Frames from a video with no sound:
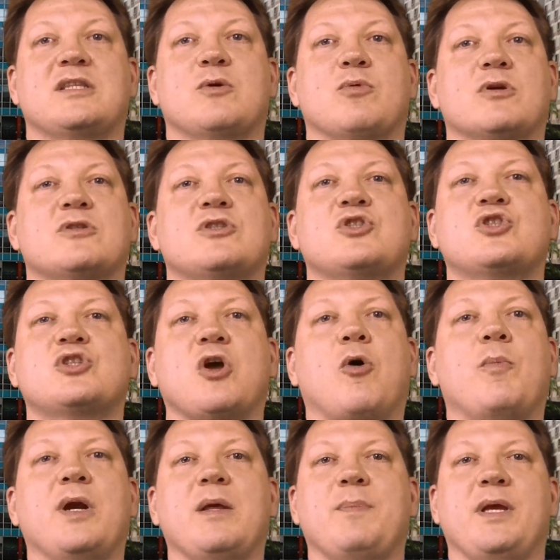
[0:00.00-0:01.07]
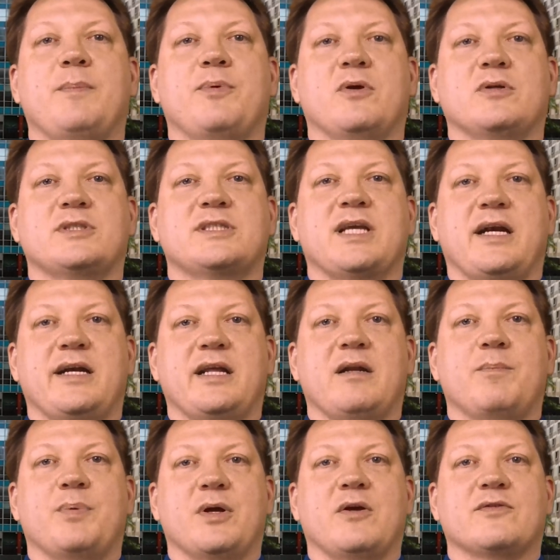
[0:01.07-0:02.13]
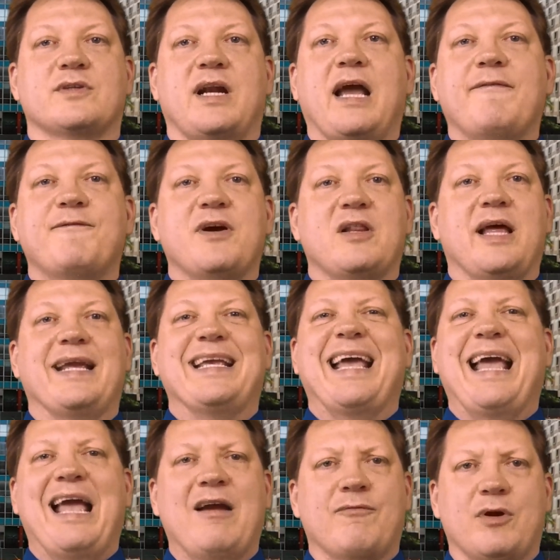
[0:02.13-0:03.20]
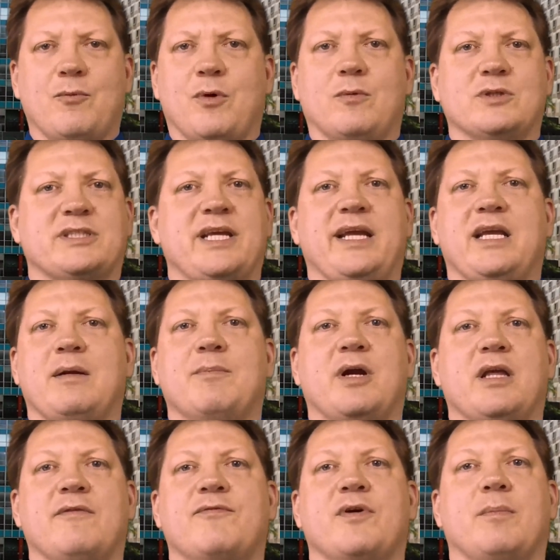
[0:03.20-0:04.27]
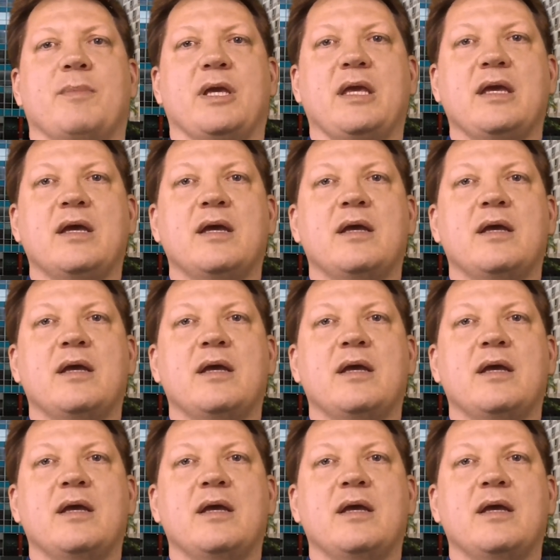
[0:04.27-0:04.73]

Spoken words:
there were so many people sending in bills that I felt like everyone was taking money from me.